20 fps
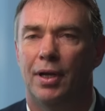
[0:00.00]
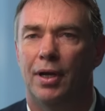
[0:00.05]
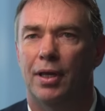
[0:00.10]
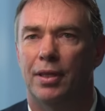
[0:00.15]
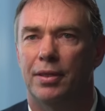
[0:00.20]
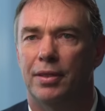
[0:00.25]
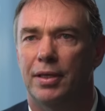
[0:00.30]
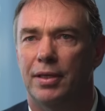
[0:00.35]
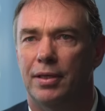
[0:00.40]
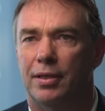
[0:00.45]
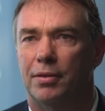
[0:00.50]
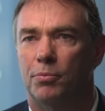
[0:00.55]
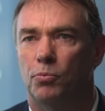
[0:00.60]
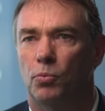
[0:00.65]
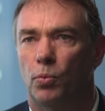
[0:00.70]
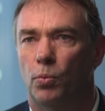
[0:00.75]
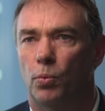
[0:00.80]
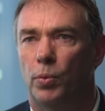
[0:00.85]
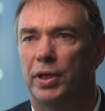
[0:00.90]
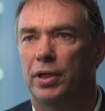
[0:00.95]
I think
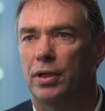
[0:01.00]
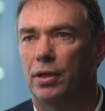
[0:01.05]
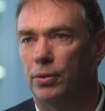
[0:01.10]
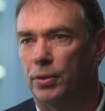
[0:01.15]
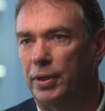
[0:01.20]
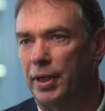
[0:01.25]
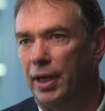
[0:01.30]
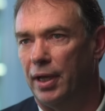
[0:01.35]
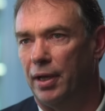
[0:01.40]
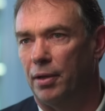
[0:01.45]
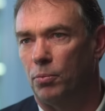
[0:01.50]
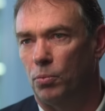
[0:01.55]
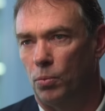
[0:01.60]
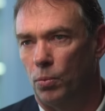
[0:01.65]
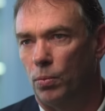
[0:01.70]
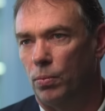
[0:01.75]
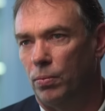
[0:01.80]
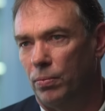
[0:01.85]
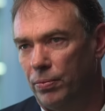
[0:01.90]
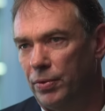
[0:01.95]
when you look at
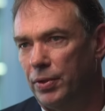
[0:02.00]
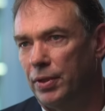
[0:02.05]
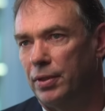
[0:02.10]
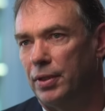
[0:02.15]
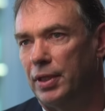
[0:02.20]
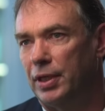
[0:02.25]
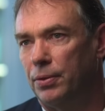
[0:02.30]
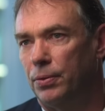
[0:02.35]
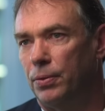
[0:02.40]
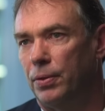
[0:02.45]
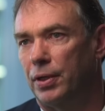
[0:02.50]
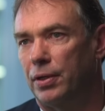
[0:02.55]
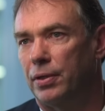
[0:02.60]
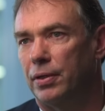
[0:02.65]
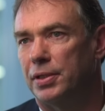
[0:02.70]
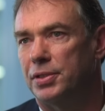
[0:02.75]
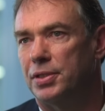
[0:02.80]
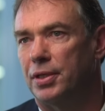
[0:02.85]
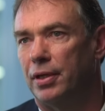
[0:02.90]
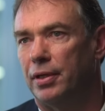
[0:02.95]
the
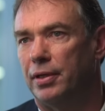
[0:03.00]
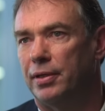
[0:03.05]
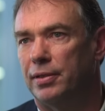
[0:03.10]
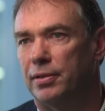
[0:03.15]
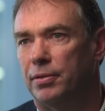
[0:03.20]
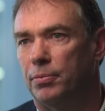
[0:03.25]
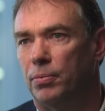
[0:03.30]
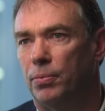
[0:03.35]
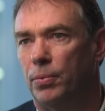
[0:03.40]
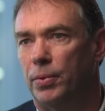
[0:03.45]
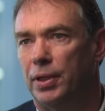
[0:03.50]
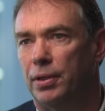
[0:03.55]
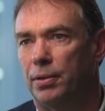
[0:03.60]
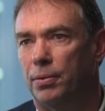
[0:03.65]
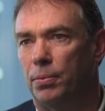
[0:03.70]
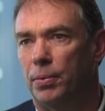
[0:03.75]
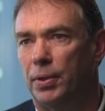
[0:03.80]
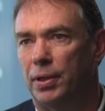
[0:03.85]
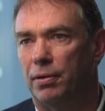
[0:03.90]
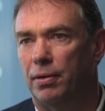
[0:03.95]
organisation, we,
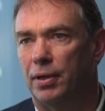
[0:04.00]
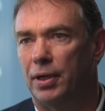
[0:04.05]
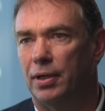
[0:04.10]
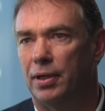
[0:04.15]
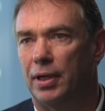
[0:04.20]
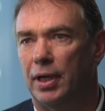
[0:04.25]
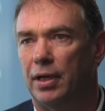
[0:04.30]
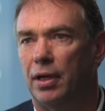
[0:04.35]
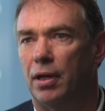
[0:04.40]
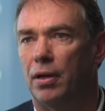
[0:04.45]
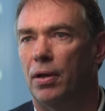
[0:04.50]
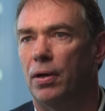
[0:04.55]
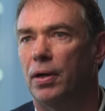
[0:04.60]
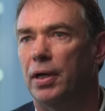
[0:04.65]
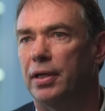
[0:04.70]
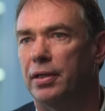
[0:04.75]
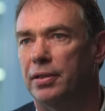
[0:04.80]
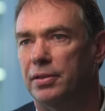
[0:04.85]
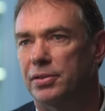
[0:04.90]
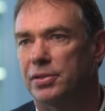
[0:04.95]
we're a, an
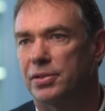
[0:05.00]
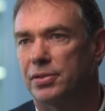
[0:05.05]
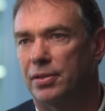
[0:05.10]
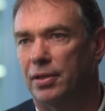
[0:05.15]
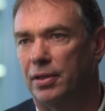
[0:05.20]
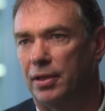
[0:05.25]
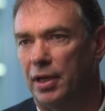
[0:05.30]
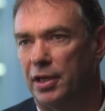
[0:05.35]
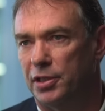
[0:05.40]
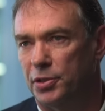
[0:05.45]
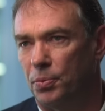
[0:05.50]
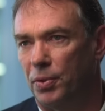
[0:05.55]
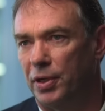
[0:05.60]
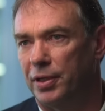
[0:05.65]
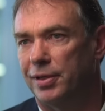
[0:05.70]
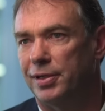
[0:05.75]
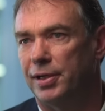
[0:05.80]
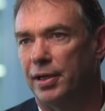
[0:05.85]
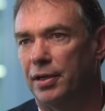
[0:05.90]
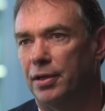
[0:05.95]
alliance that has one
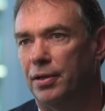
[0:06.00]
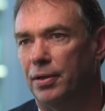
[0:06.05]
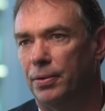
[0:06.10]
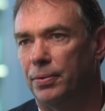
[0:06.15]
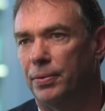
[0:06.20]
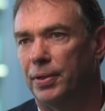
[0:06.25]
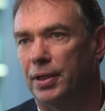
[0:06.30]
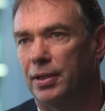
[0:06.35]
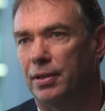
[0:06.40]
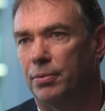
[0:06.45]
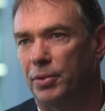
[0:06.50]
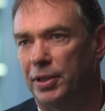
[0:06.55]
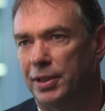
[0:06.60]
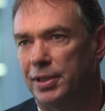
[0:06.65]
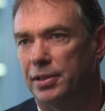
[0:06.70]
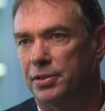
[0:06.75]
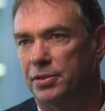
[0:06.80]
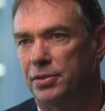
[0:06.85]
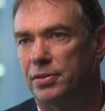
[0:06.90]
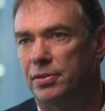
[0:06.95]
shareholder, which
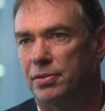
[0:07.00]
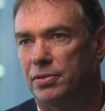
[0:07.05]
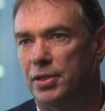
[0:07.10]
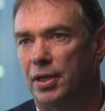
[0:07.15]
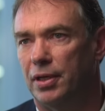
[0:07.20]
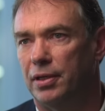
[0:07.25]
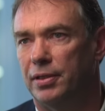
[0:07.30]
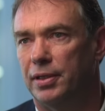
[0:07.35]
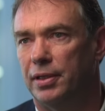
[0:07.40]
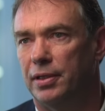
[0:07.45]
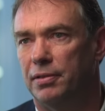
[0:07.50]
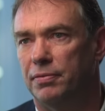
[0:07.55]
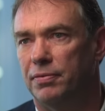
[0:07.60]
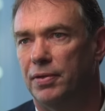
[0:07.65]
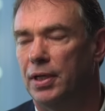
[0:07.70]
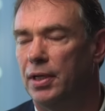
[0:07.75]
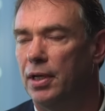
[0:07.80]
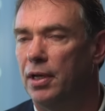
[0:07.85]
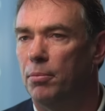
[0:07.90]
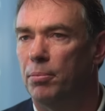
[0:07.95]
is Sanjeev.
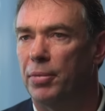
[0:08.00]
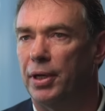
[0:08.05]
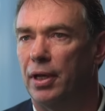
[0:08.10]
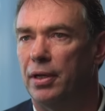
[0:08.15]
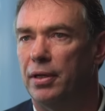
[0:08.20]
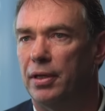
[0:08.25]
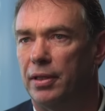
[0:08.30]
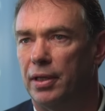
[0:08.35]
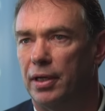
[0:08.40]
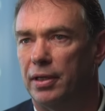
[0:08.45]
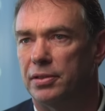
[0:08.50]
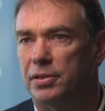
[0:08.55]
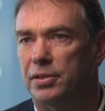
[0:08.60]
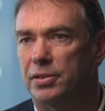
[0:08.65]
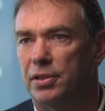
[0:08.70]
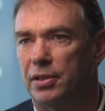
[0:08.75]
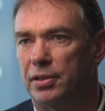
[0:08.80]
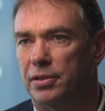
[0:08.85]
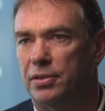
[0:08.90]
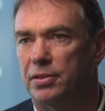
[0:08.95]
But under that
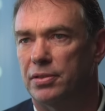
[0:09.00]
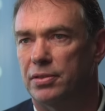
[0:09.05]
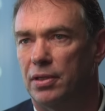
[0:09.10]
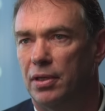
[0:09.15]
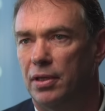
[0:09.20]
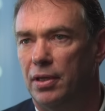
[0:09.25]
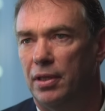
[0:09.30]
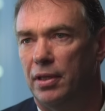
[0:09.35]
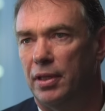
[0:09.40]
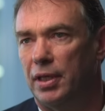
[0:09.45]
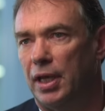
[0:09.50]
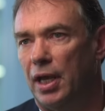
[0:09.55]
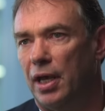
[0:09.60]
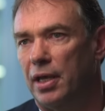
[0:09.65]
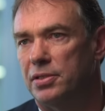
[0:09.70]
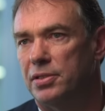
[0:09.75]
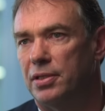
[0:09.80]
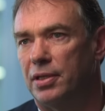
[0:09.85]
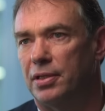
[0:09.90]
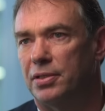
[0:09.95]
sits the
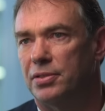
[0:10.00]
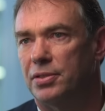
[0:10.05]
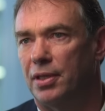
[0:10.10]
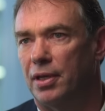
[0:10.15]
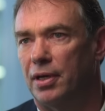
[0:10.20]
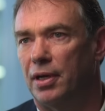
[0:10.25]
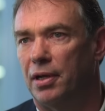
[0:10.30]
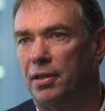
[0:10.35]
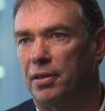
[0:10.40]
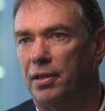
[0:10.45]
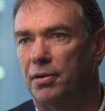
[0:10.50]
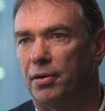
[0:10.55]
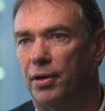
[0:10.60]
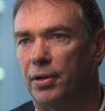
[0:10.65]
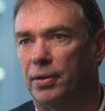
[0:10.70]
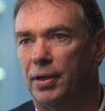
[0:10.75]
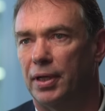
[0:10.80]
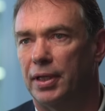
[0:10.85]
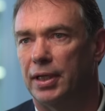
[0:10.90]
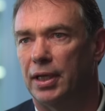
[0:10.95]
assets that are their
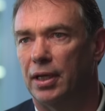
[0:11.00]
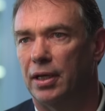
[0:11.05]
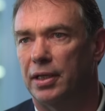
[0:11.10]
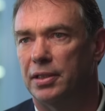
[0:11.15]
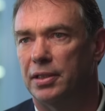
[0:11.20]
own legal